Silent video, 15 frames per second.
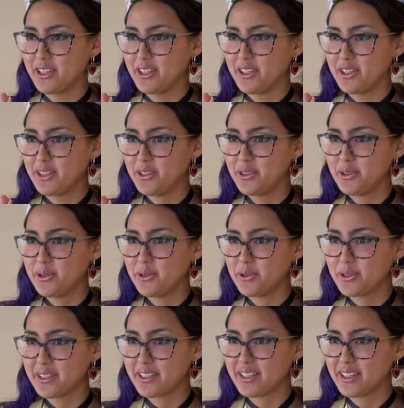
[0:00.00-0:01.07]
You
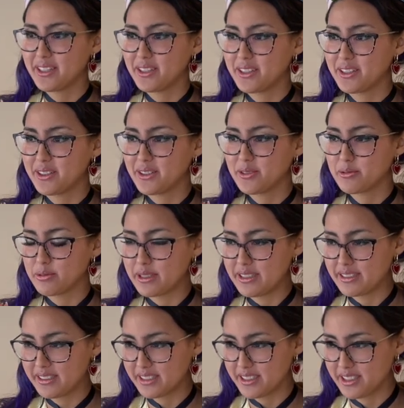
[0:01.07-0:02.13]
can
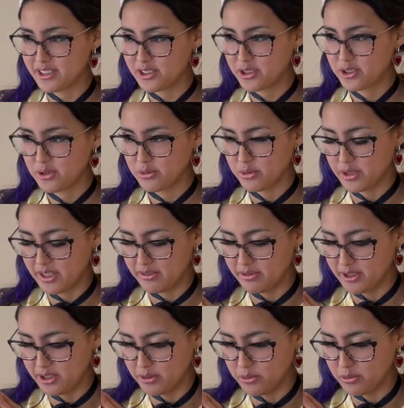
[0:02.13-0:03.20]
research whatever
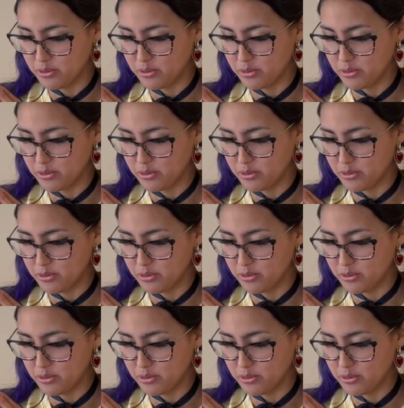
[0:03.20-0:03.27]
you